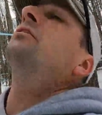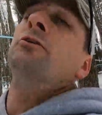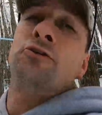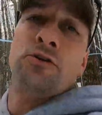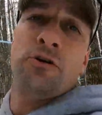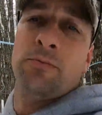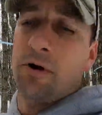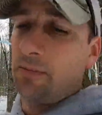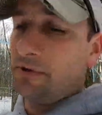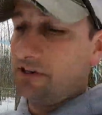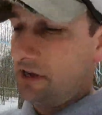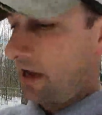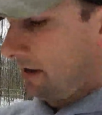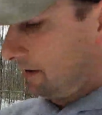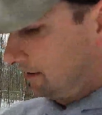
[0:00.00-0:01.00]
the tree might be
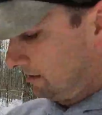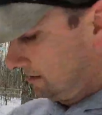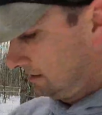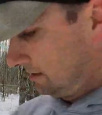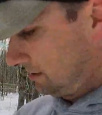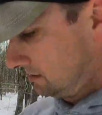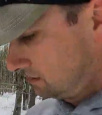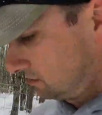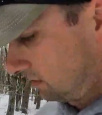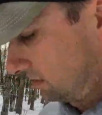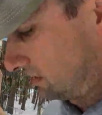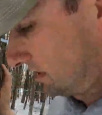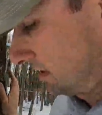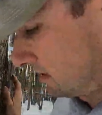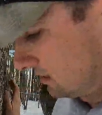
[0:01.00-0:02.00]
dead. So I
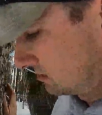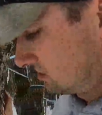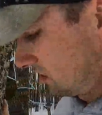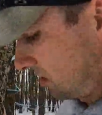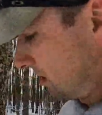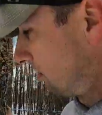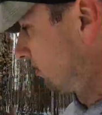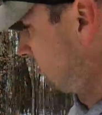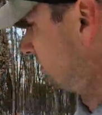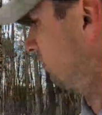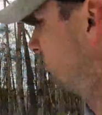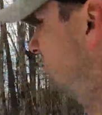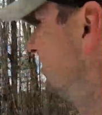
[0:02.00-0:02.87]
think it's hollow